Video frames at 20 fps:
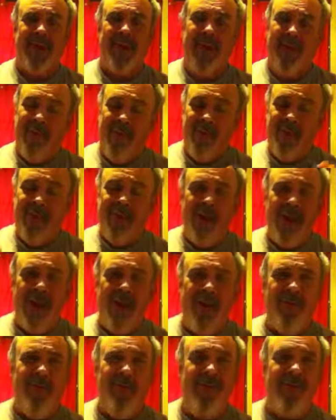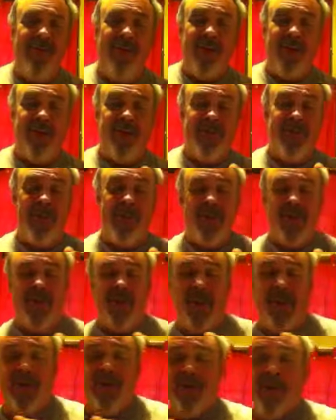First off, for this
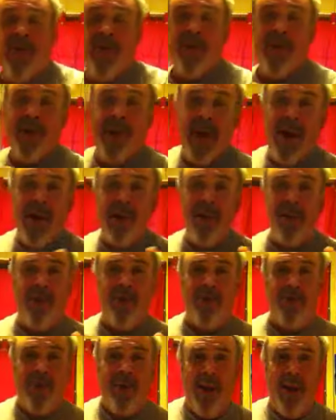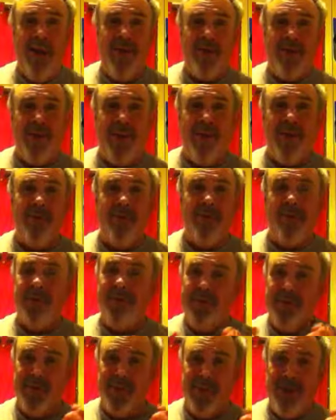verse to be a reality in your life, though,
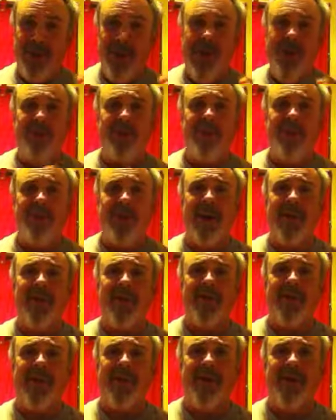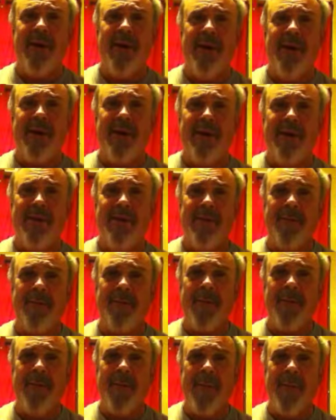there's some conditions that have to be met.
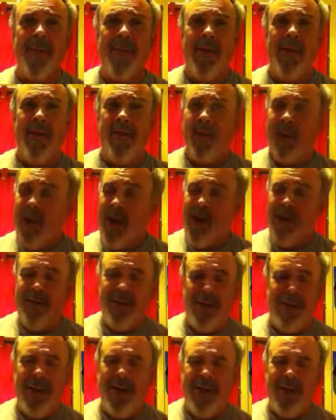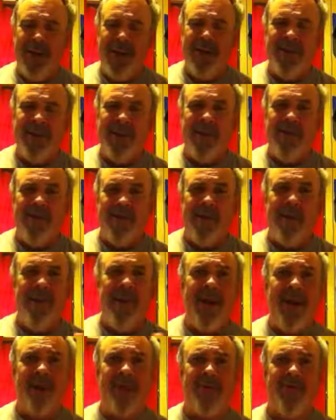God does have
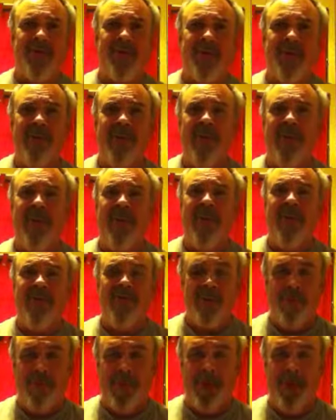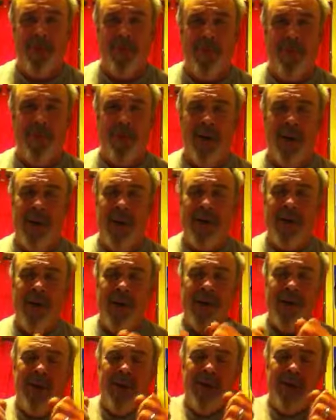plans for people. God
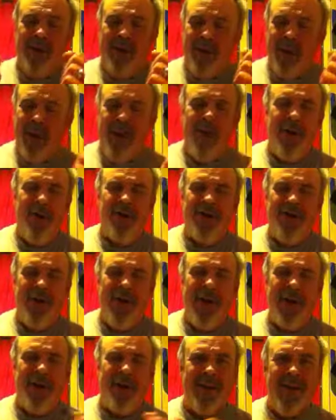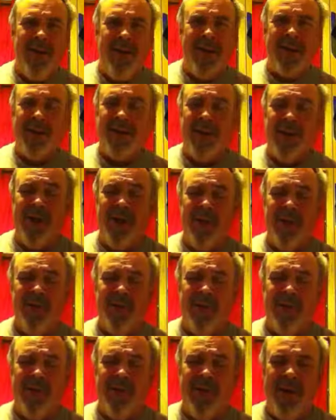loves mankind.
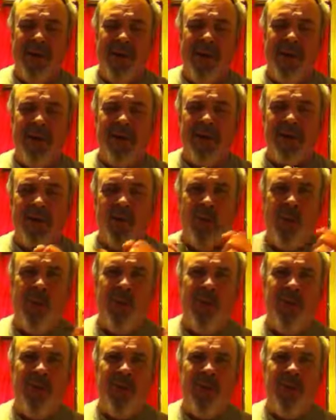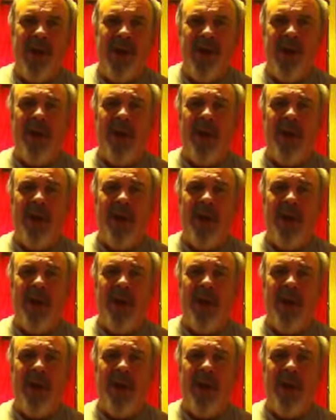It's His will that